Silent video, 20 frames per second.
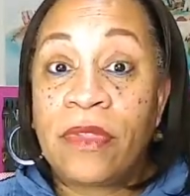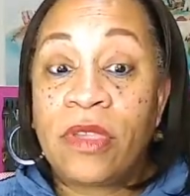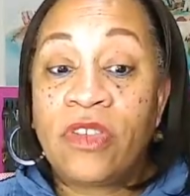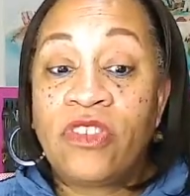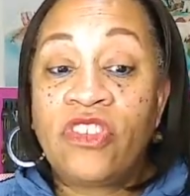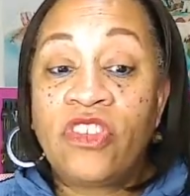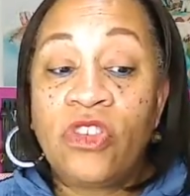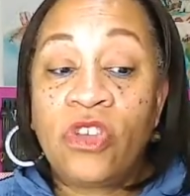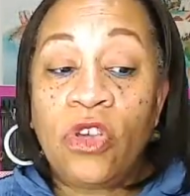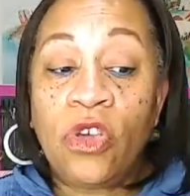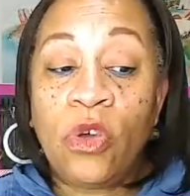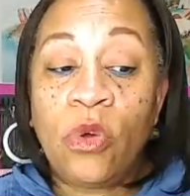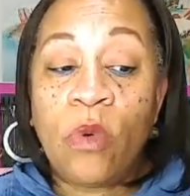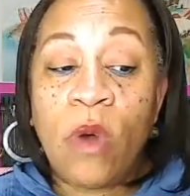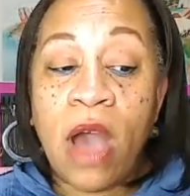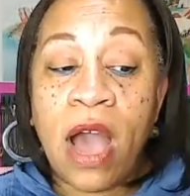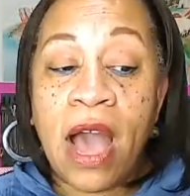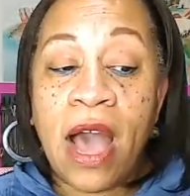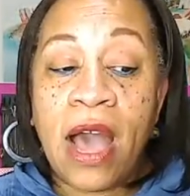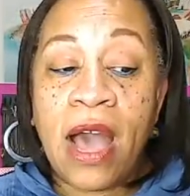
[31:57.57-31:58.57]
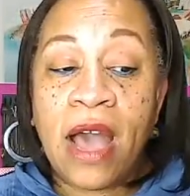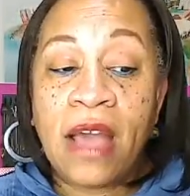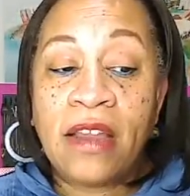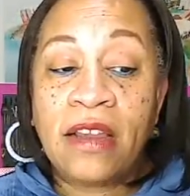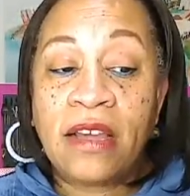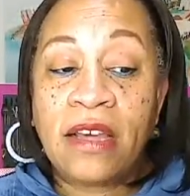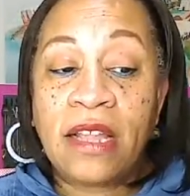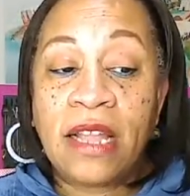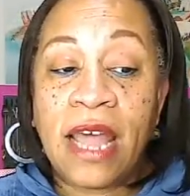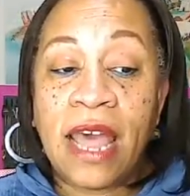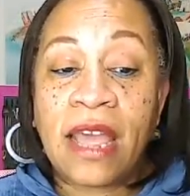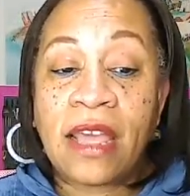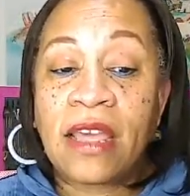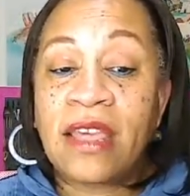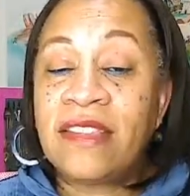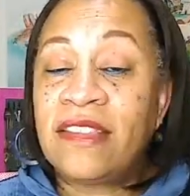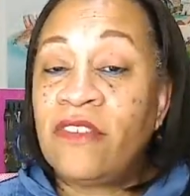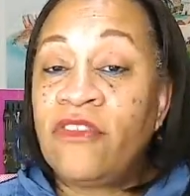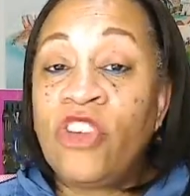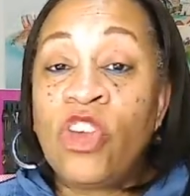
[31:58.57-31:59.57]
to click.
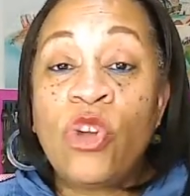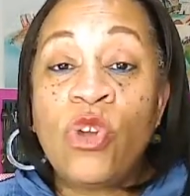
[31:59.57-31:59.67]
Because if you